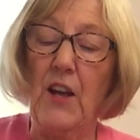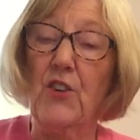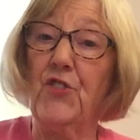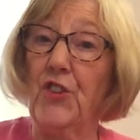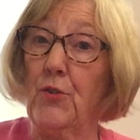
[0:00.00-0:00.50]

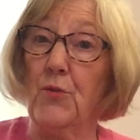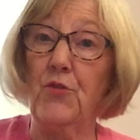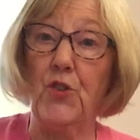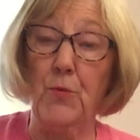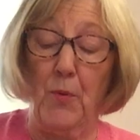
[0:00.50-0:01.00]
Soon
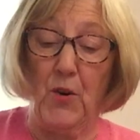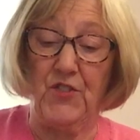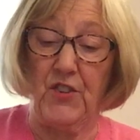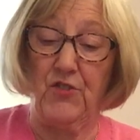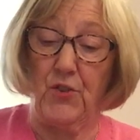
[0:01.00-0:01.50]
2 boys
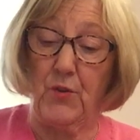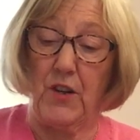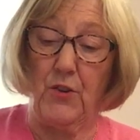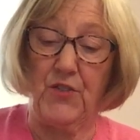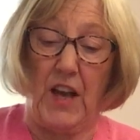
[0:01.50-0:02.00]
and 2
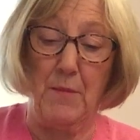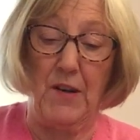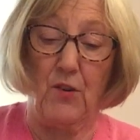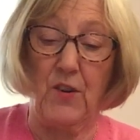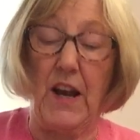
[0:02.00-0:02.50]
girls came
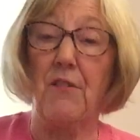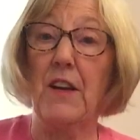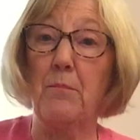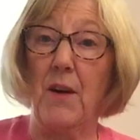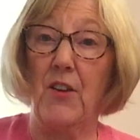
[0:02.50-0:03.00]
along
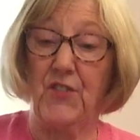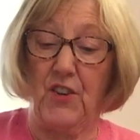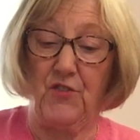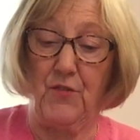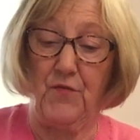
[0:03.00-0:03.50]
carrying
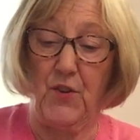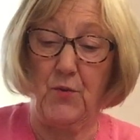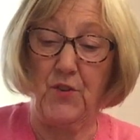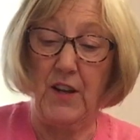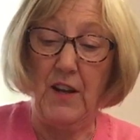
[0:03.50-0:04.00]
baskets of
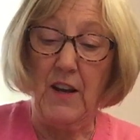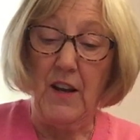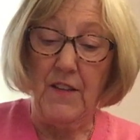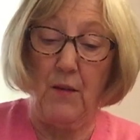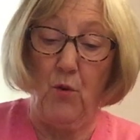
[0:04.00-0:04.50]
food.
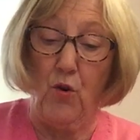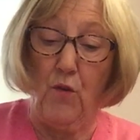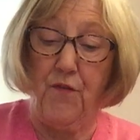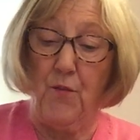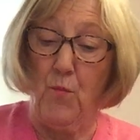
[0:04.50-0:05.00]
They were all
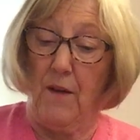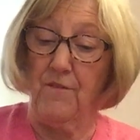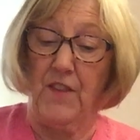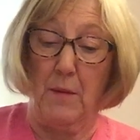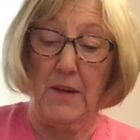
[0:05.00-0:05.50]
from one
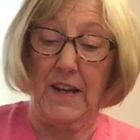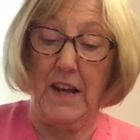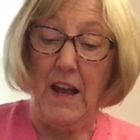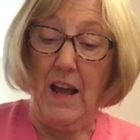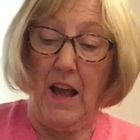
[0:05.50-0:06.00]
family,
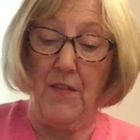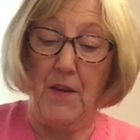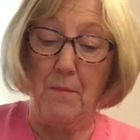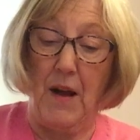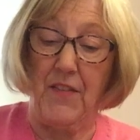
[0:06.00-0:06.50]
and their
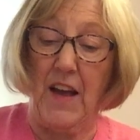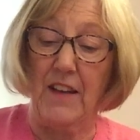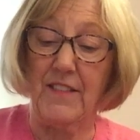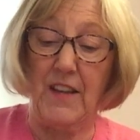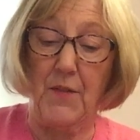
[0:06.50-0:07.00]
mother
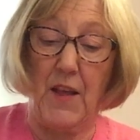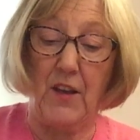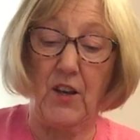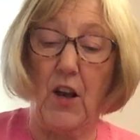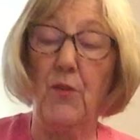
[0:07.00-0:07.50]
had said they
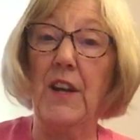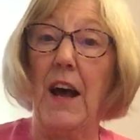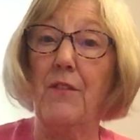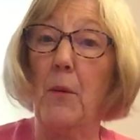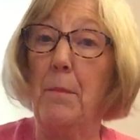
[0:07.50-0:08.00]
could go and
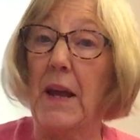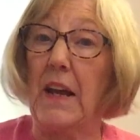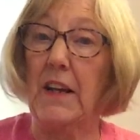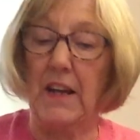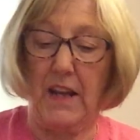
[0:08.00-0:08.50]
have a
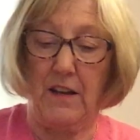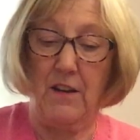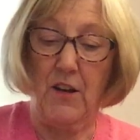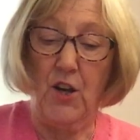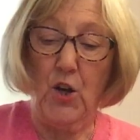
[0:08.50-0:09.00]
picnic.
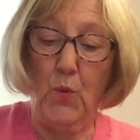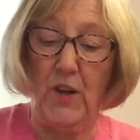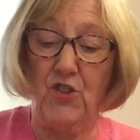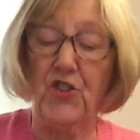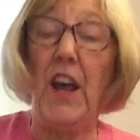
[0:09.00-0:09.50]

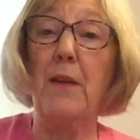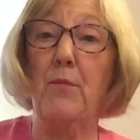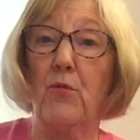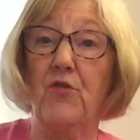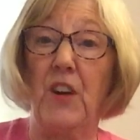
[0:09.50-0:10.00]
"Which
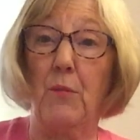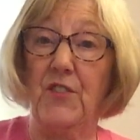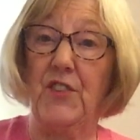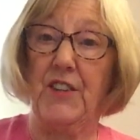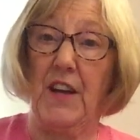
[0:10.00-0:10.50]
table shall we
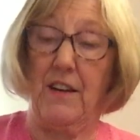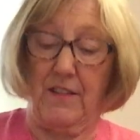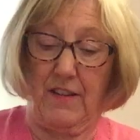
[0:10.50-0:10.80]
sit at?"